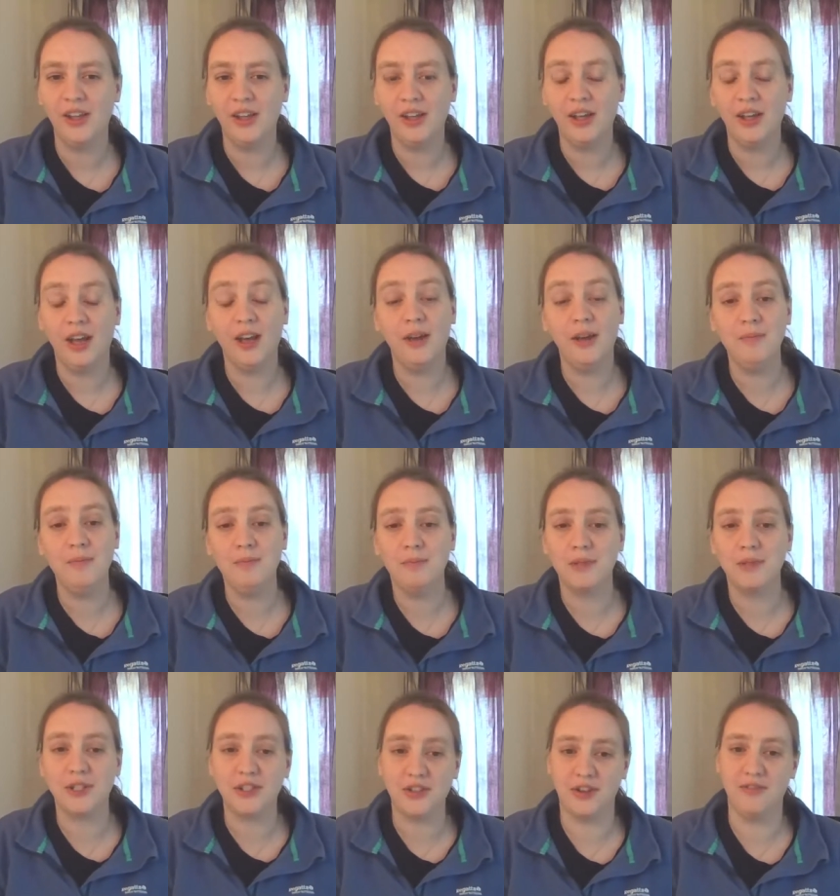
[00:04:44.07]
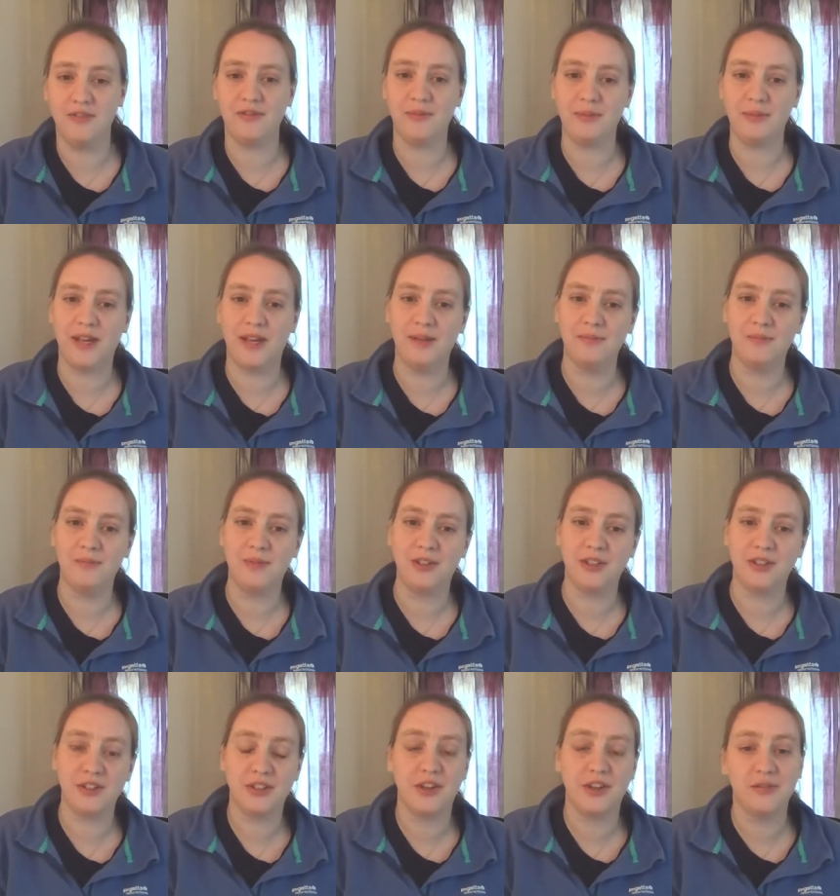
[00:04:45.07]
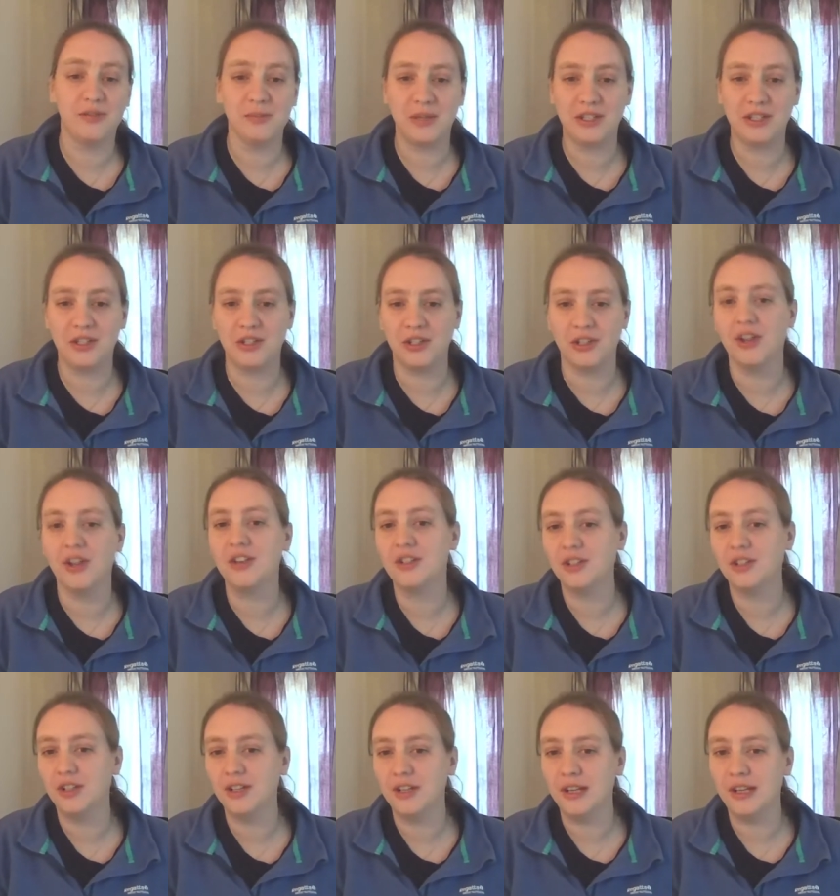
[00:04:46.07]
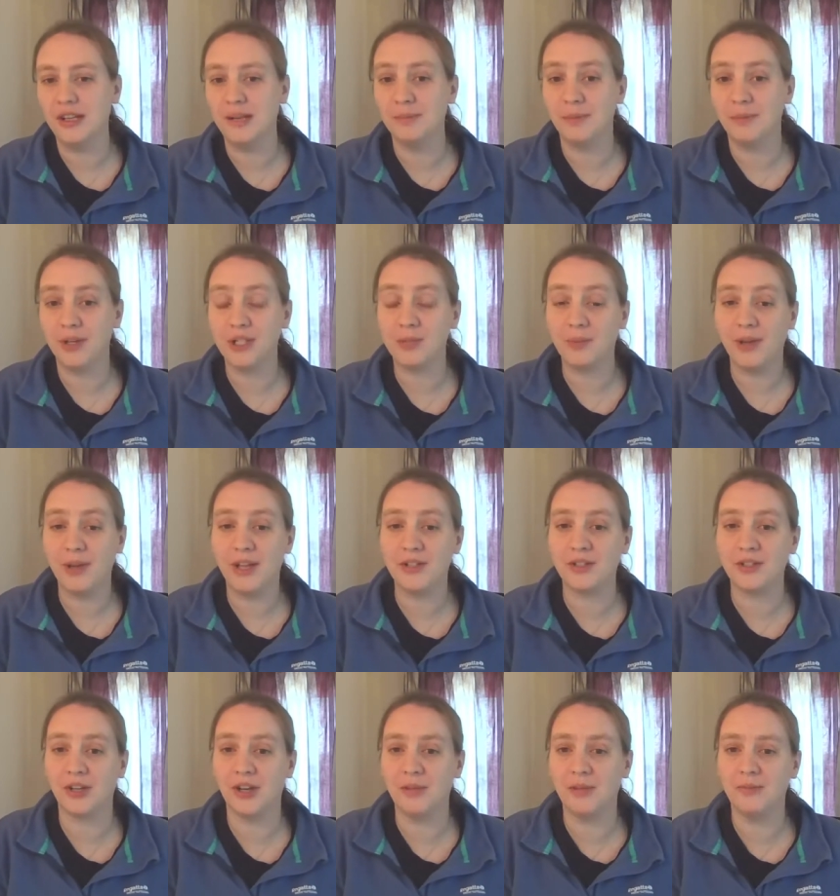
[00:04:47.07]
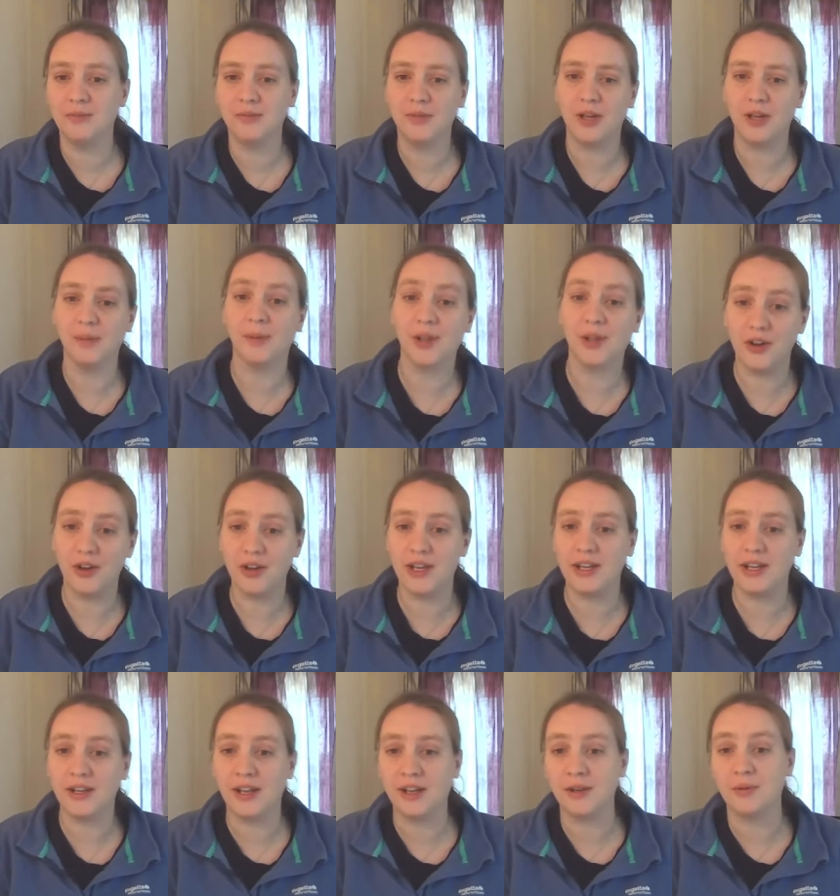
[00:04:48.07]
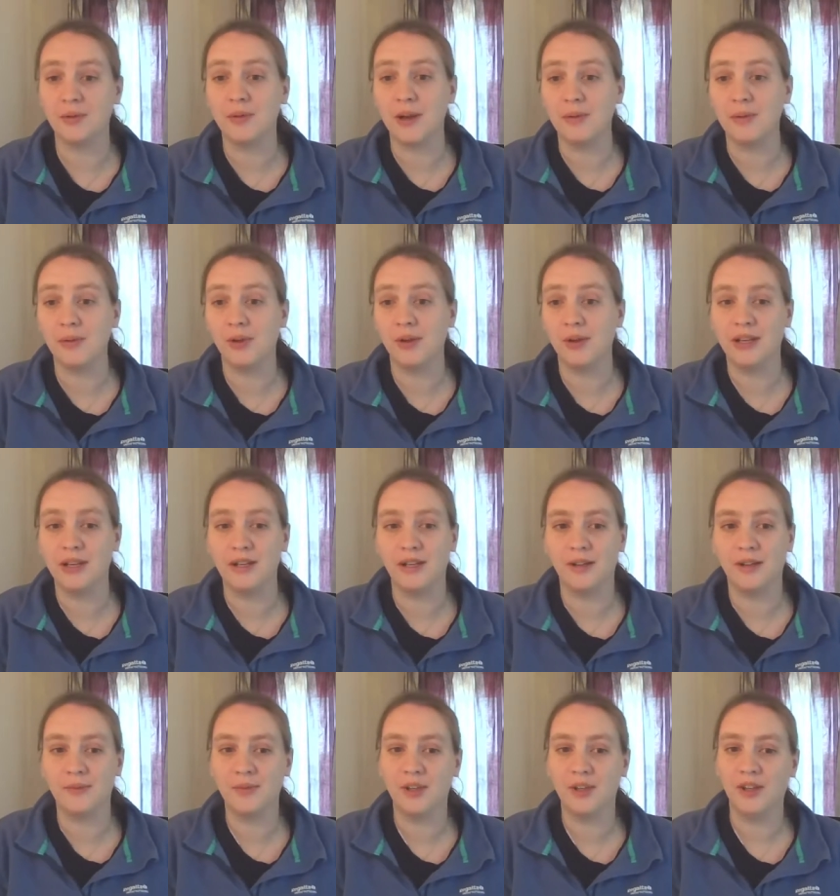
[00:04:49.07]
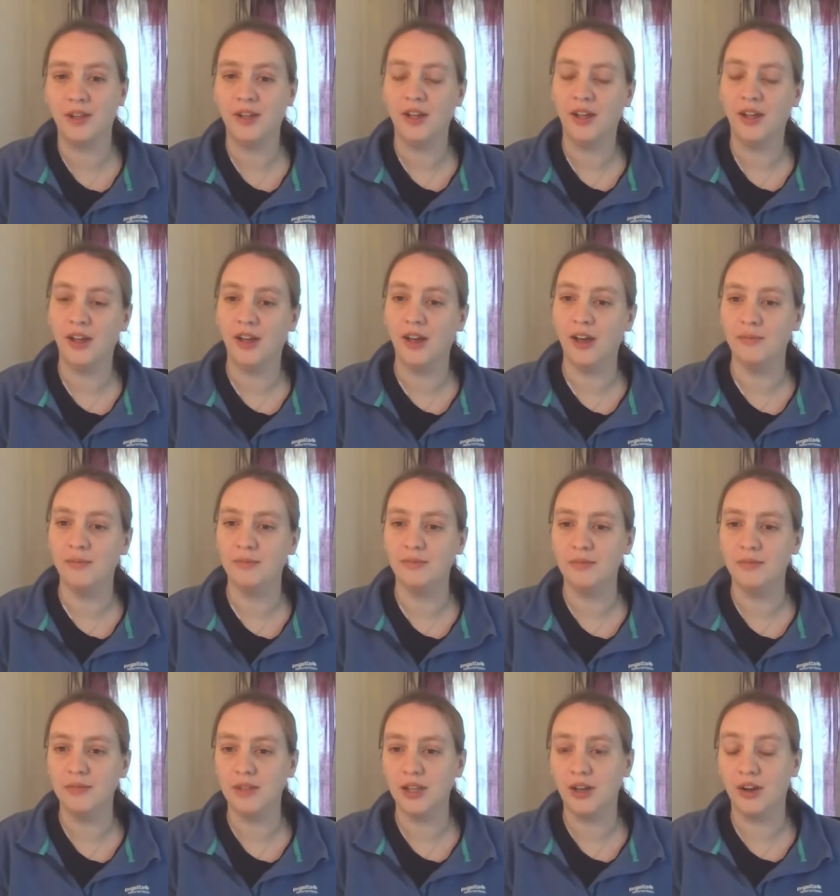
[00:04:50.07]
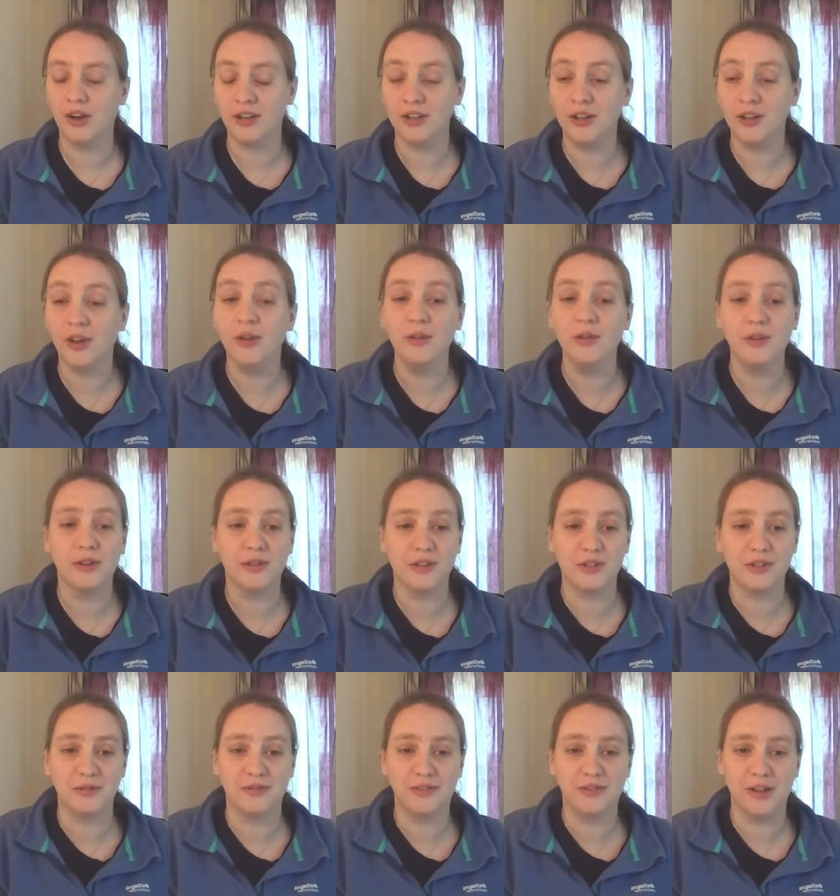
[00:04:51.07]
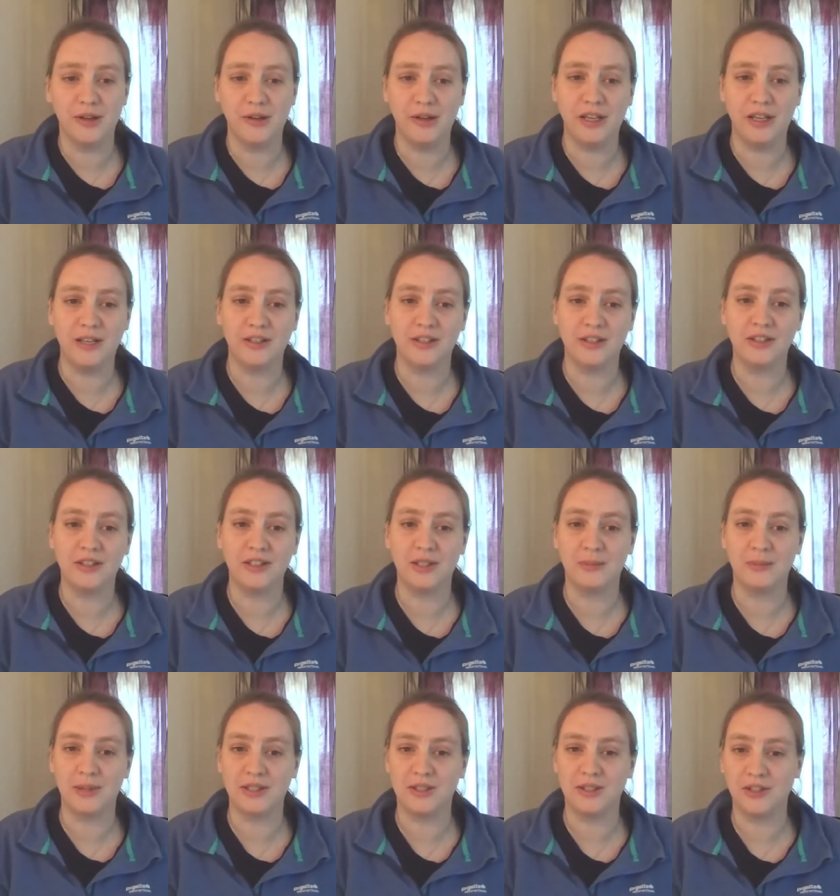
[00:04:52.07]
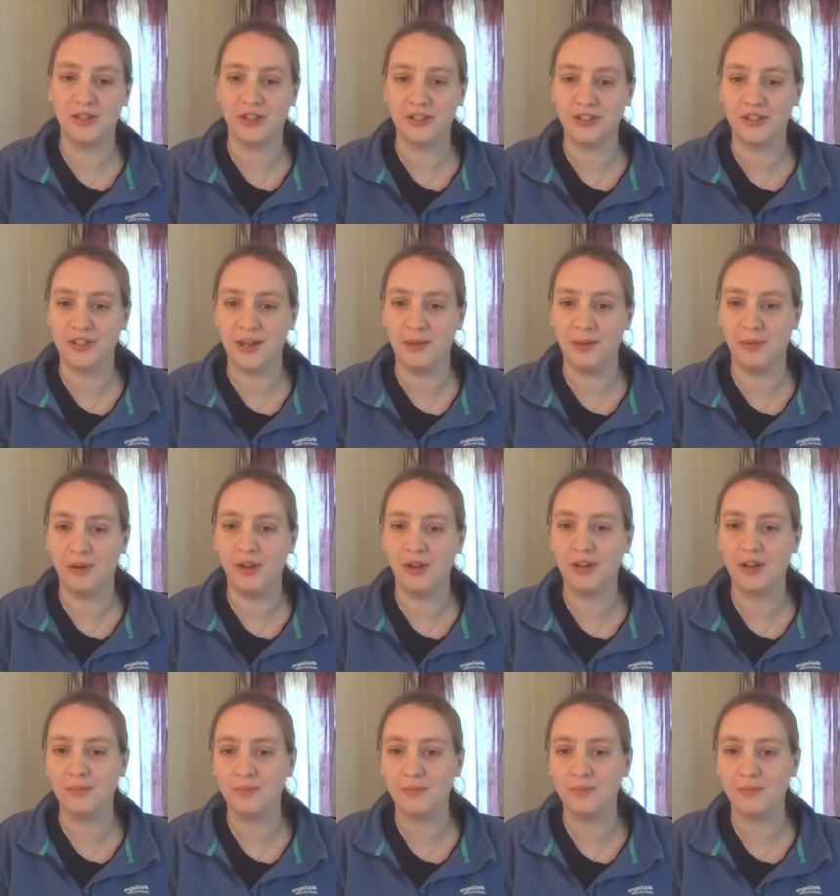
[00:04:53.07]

Um, but aside from that, and aside from Messy Church, in my spare time, I'm a guide and a rainbow leader. Um, I know there are some fellow leaders in the Messy Church network.